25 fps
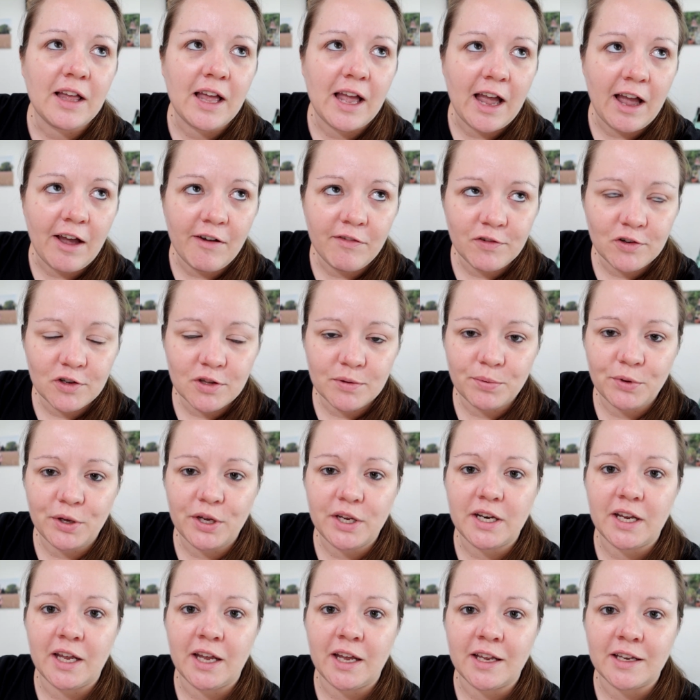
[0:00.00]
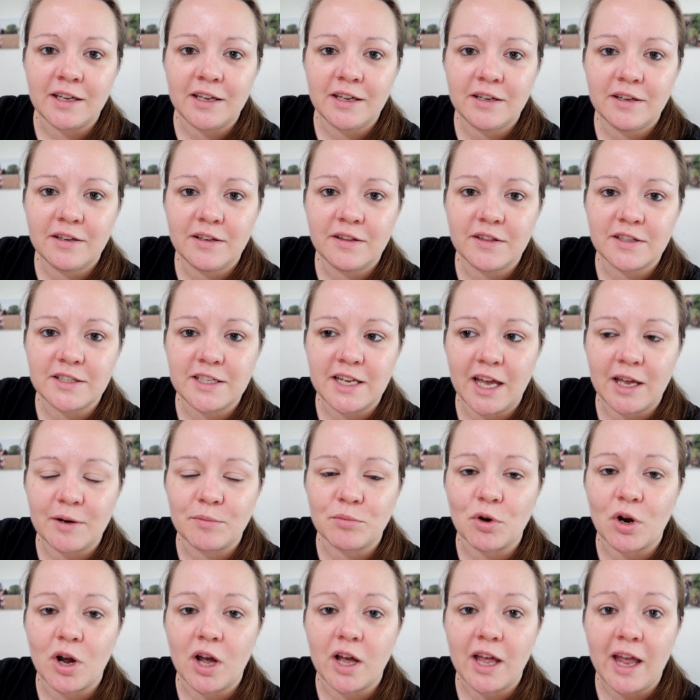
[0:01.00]
after the play date, the dad
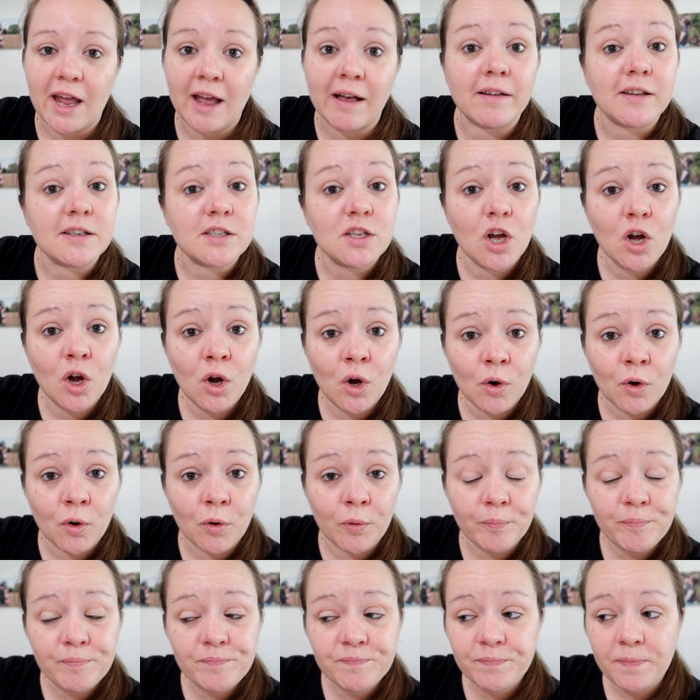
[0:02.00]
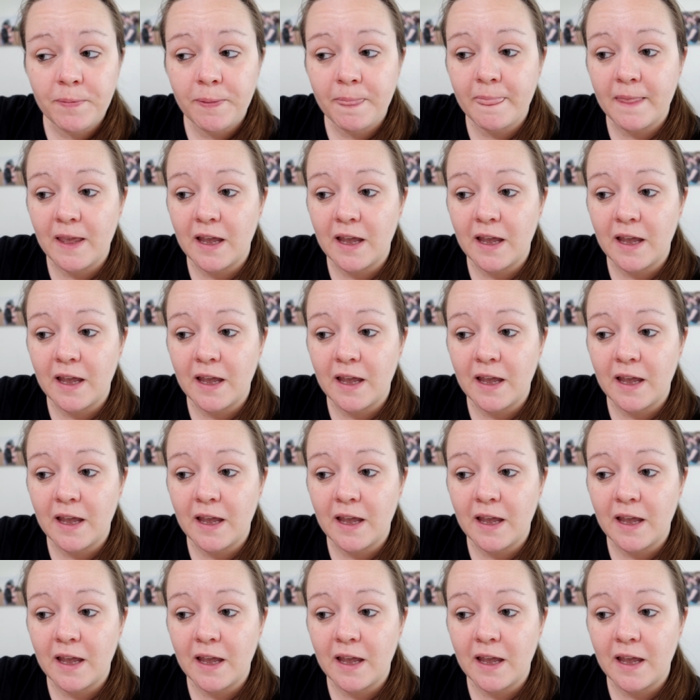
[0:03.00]
brought Alice home